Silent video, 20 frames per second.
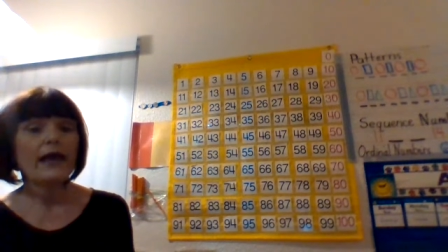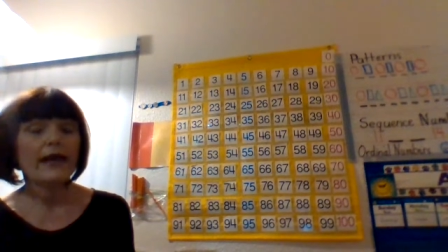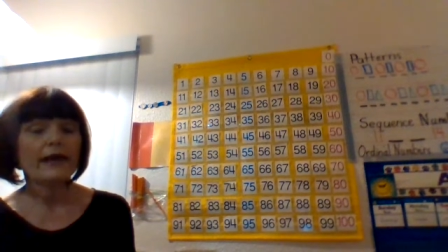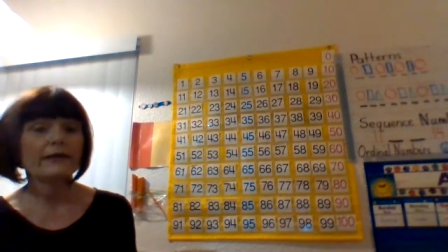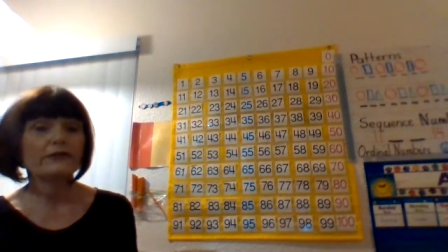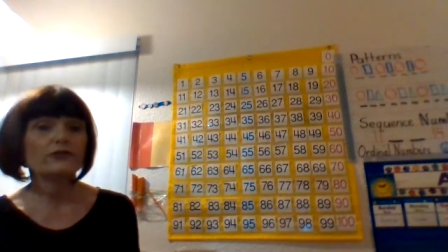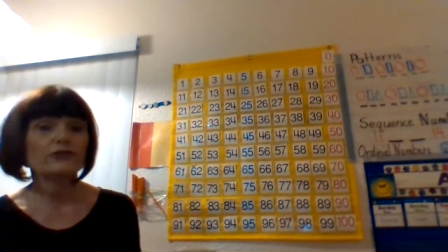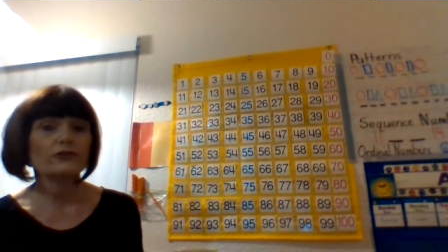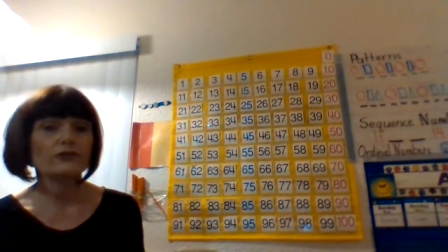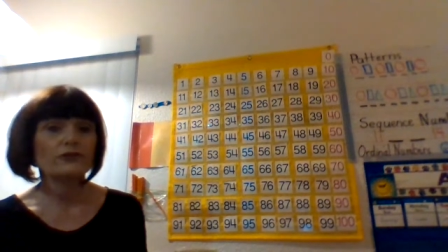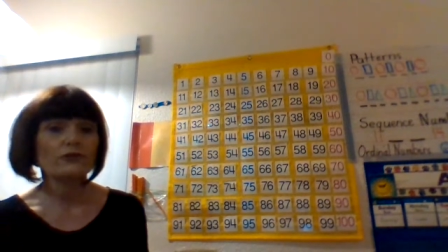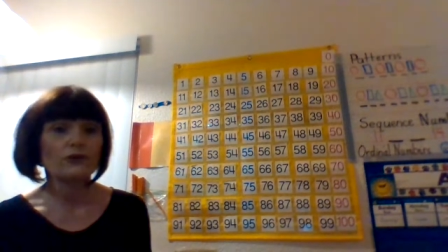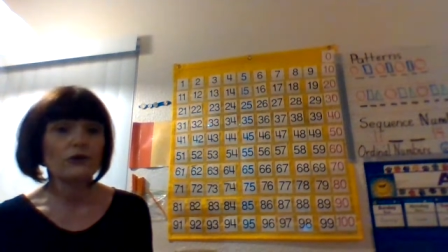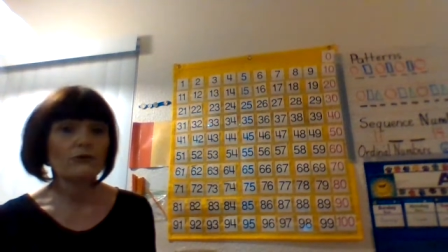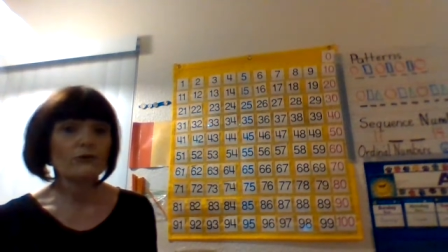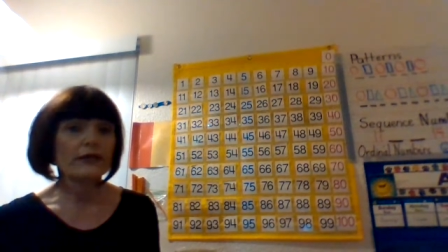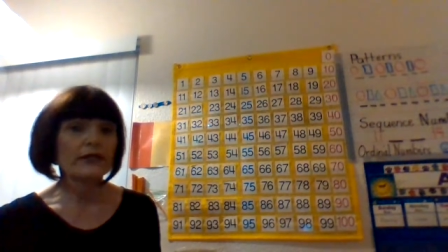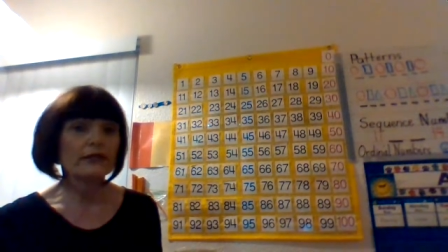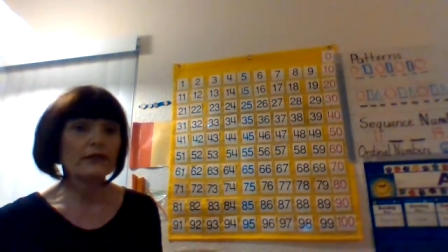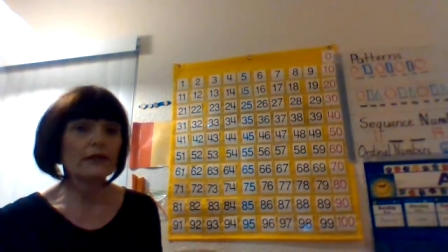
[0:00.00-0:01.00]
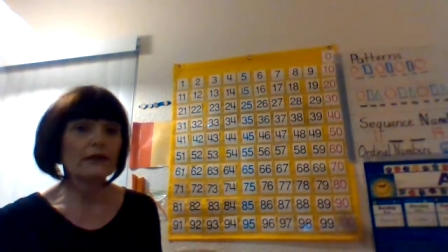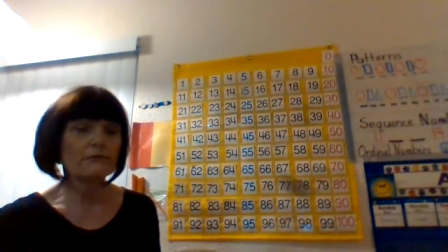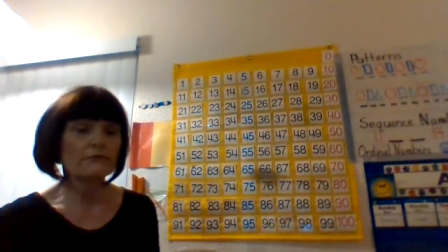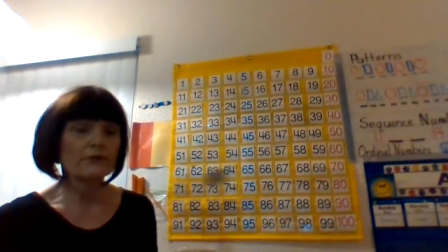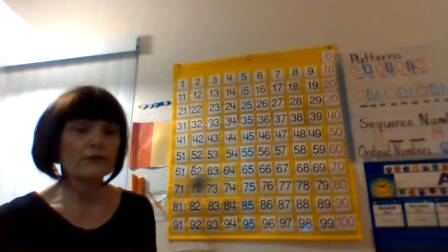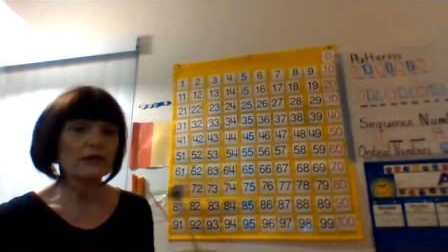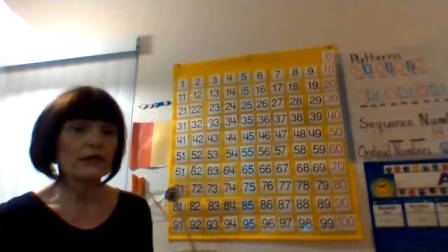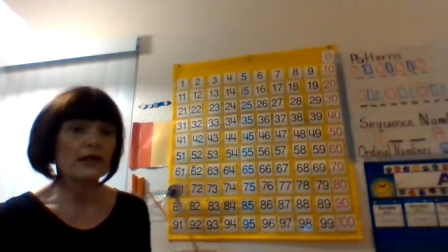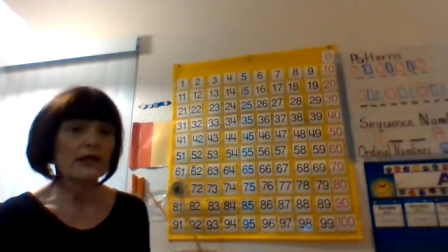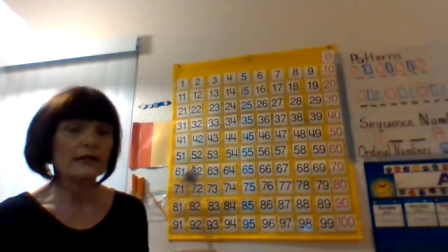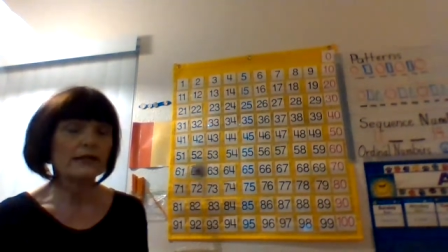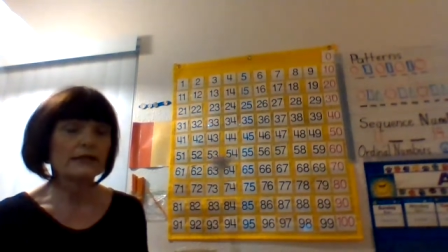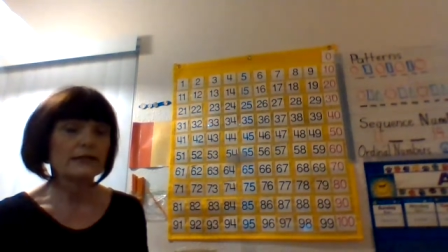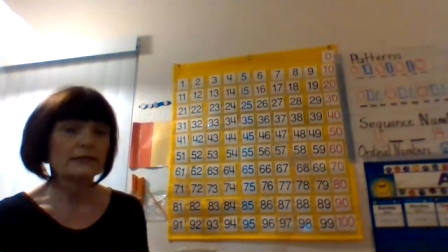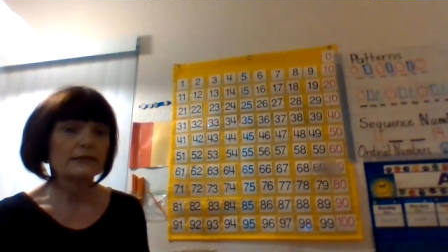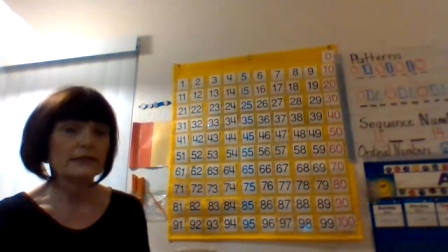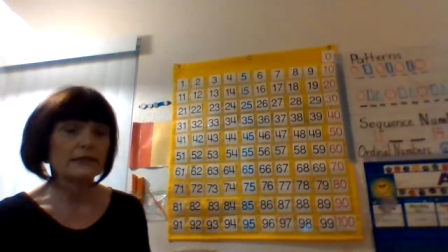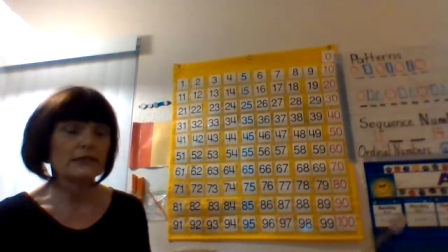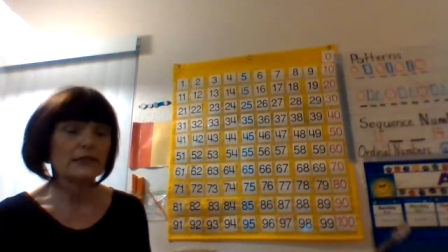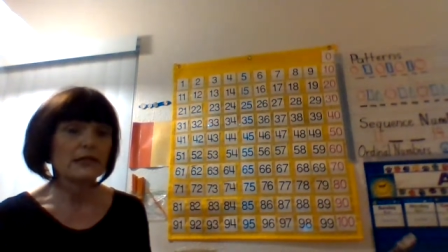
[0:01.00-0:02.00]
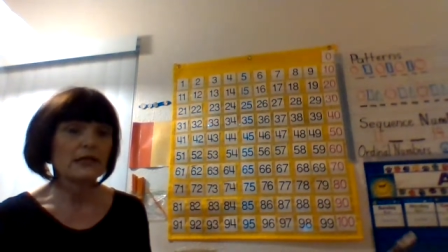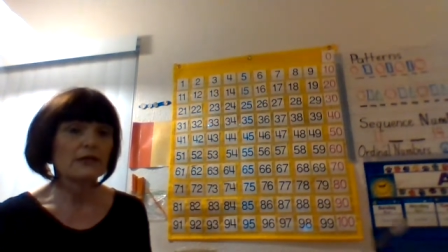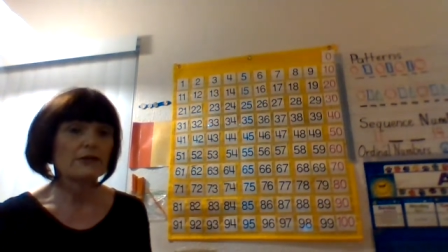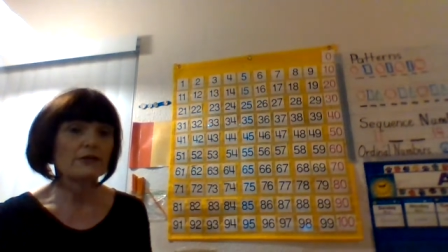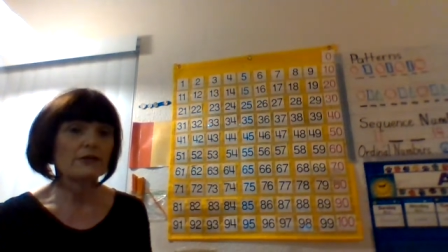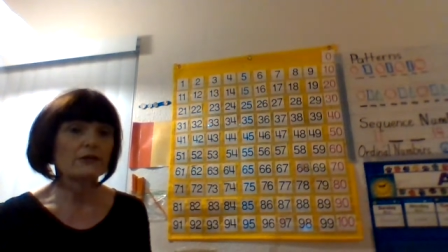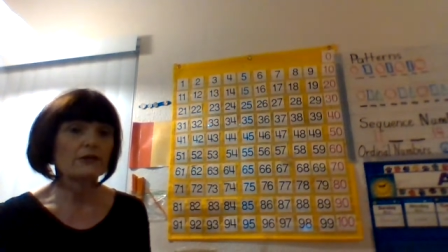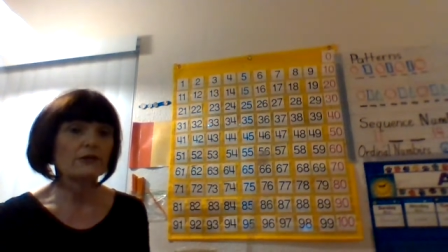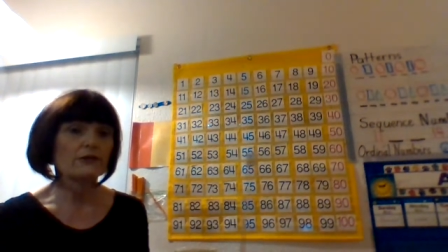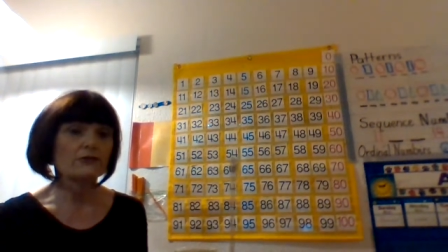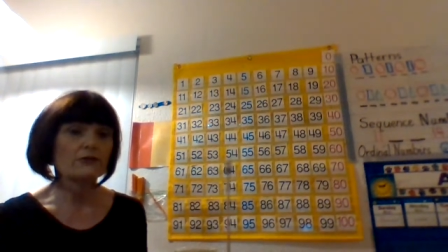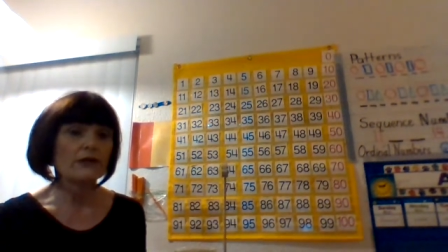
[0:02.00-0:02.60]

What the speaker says: And your growing number line is another